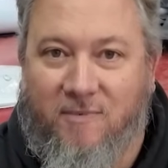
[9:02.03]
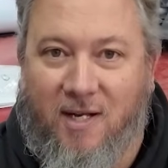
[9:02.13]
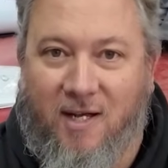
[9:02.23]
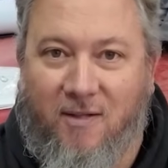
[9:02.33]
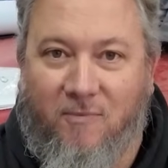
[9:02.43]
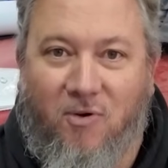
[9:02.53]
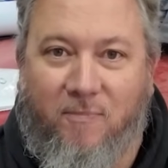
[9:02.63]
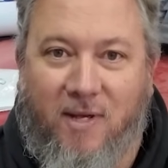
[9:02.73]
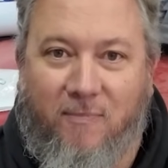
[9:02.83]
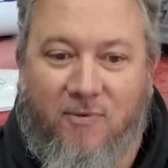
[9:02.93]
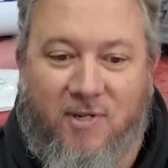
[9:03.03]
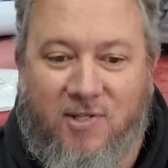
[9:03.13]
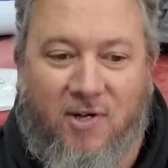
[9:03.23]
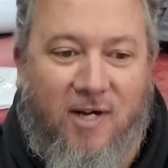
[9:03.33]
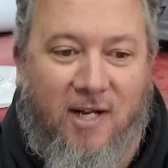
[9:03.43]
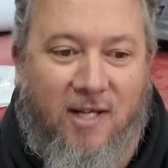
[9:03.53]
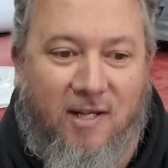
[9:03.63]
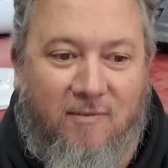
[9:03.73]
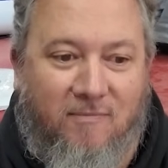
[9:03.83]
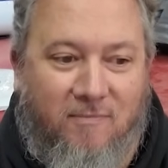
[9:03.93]
The more people designing
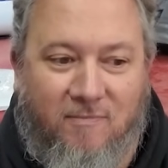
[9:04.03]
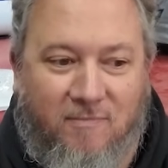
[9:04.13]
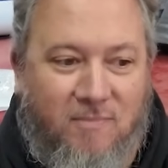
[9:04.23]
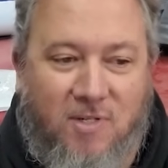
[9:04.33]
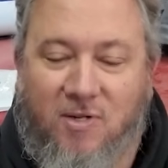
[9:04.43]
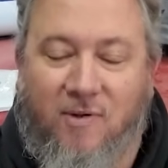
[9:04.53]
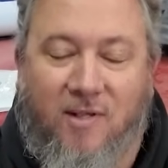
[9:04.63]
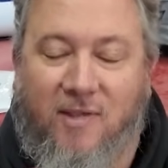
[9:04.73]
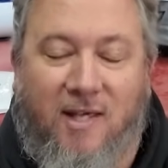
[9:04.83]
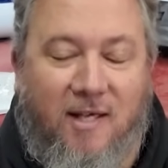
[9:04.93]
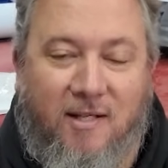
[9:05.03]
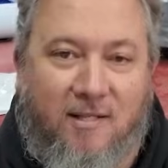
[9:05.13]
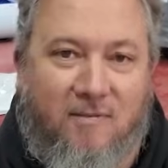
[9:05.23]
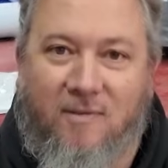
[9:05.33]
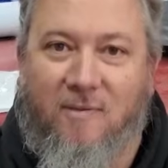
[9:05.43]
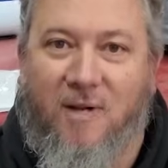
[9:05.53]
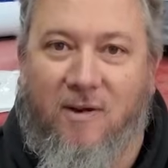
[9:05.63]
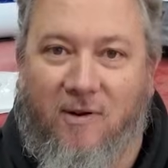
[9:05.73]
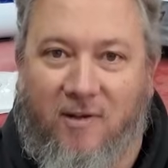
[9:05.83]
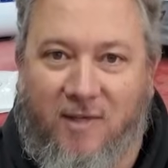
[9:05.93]
and doing things, the
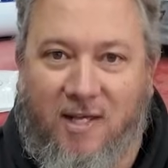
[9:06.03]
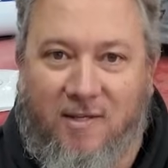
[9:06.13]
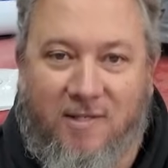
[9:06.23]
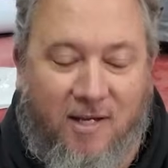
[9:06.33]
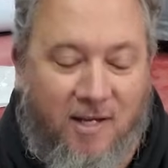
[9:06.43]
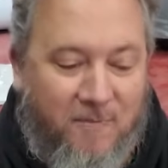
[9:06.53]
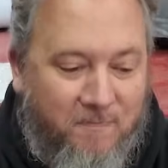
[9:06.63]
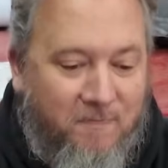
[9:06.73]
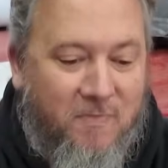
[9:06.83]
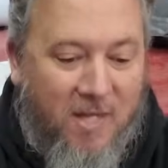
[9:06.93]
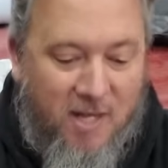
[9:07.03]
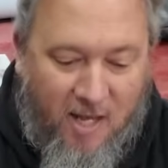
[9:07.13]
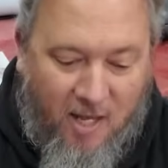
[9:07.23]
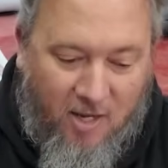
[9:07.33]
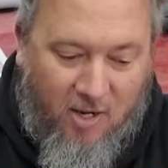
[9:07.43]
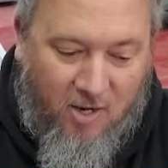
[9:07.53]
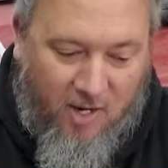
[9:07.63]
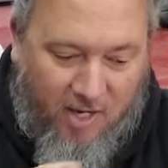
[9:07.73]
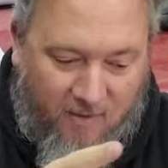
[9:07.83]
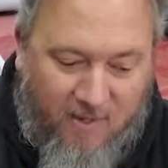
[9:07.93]
better, I think. So, all
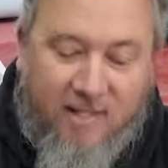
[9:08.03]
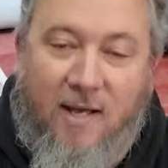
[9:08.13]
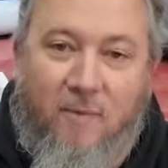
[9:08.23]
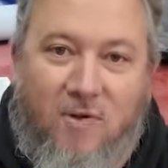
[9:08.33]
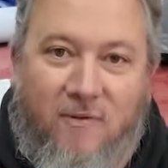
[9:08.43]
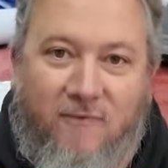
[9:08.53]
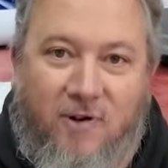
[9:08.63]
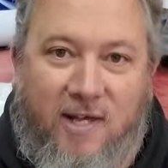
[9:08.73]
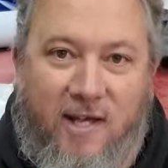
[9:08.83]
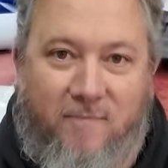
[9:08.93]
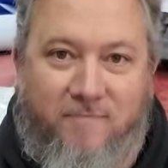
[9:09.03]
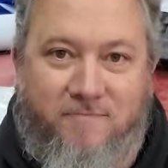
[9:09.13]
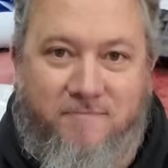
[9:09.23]
right, let's have a look at FreeCAD.